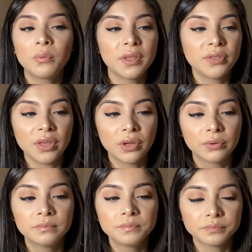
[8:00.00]
with you,
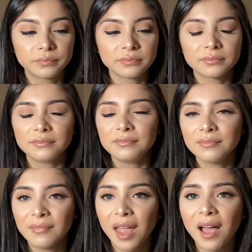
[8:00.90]

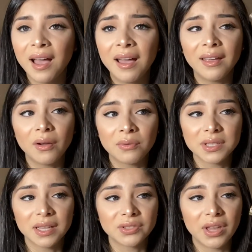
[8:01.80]
I always
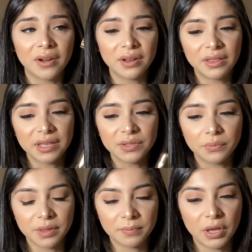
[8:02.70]
like to carry these
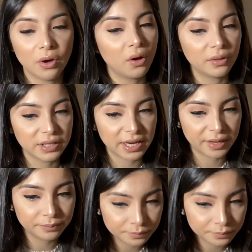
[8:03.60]
with me all the time.